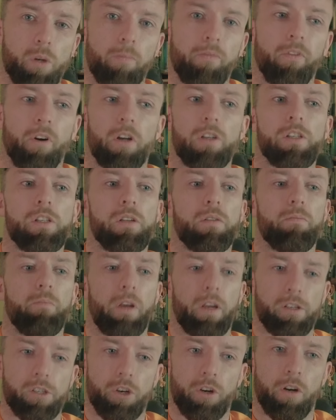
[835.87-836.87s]
up first,
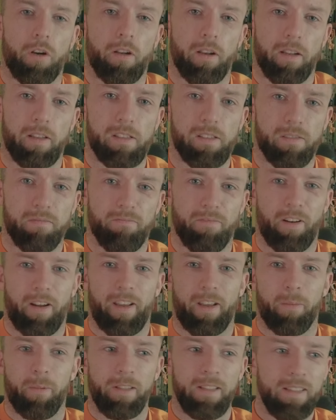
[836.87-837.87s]
make sure that it's
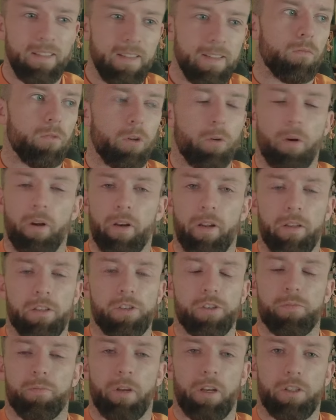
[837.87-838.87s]
viable. We want to
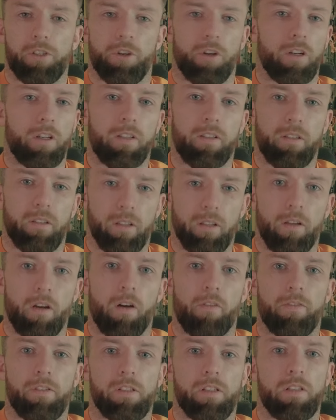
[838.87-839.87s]
just make sure that the
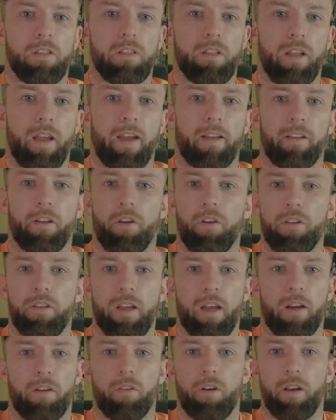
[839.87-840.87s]
office is decked out and
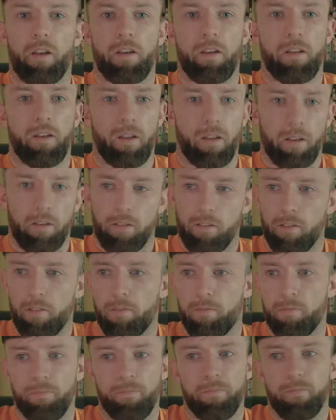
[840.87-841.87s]
decorated and
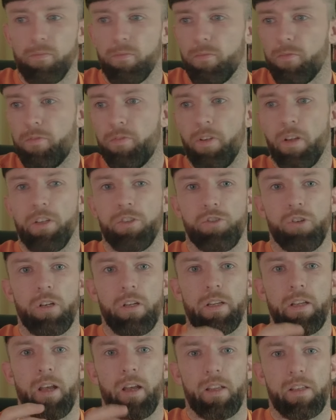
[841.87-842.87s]

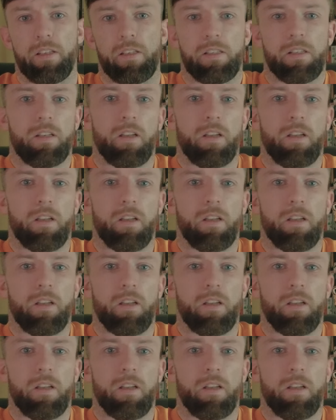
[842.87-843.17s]
visually as